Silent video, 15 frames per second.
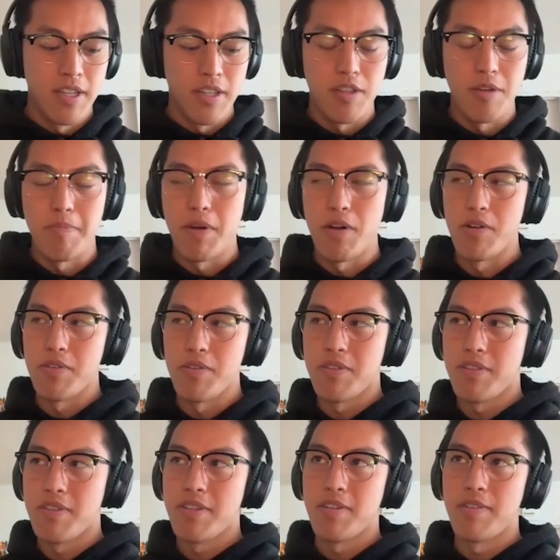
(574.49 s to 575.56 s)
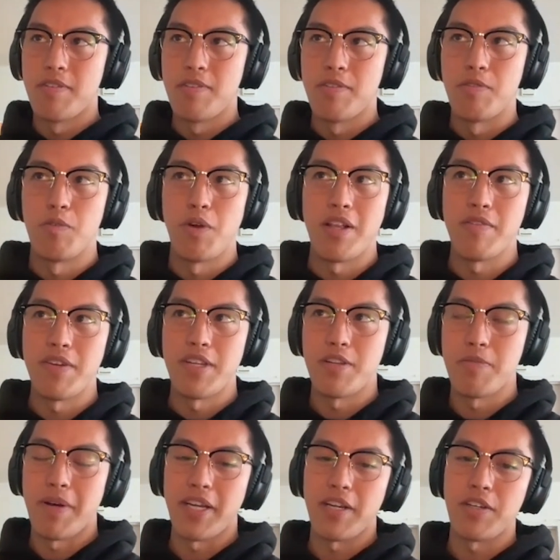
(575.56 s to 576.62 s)
the most relevant
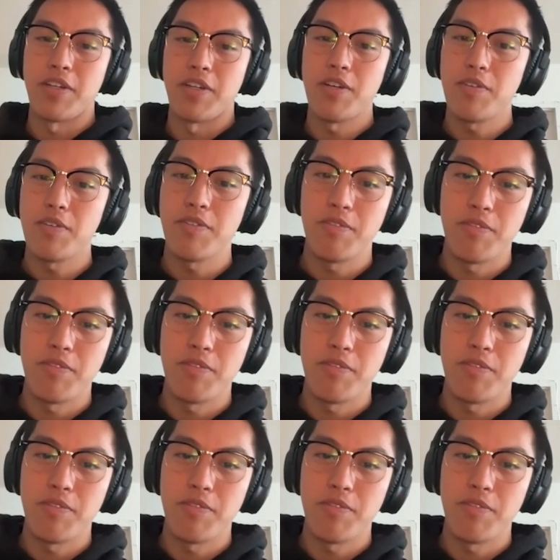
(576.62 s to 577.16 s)
to my current